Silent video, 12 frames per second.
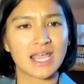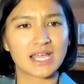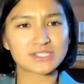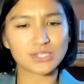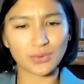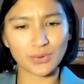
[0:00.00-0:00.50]

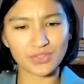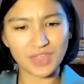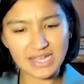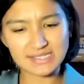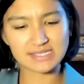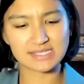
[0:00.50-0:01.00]
And so
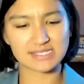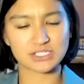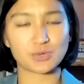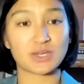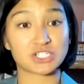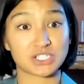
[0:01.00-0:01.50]
that's the
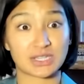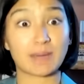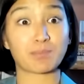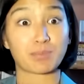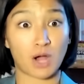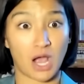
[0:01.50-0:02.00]
situation
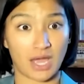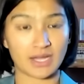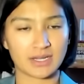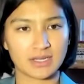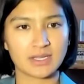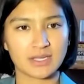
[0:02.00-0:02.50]
that brought
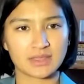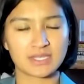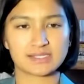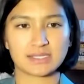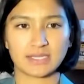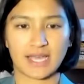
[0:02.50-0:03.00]

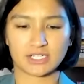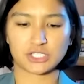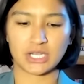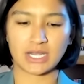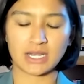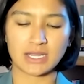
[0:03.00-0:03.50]
this
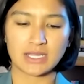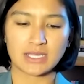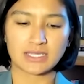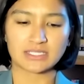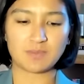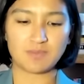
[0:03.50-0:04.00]
election
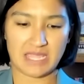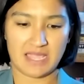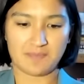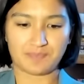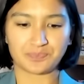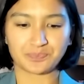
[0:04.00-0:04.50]
to be.